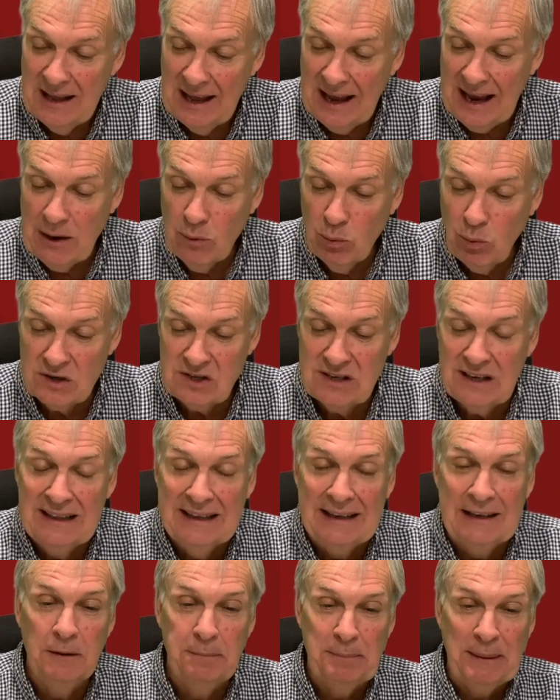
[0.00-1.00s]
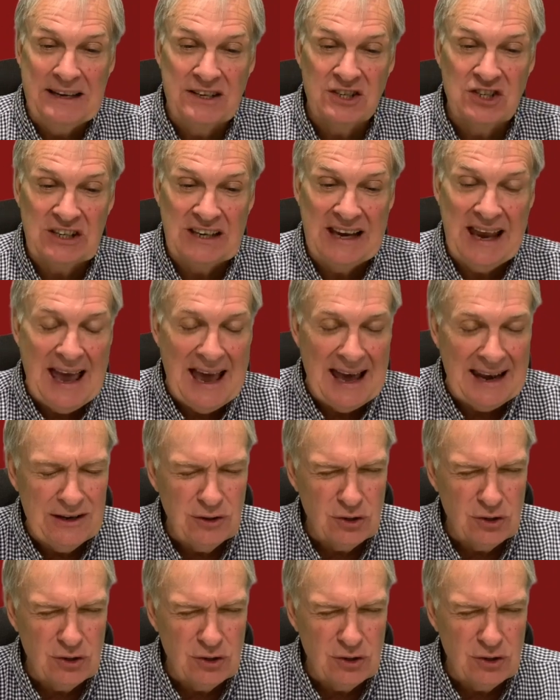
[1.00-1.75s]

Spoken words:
It was a little bit scary.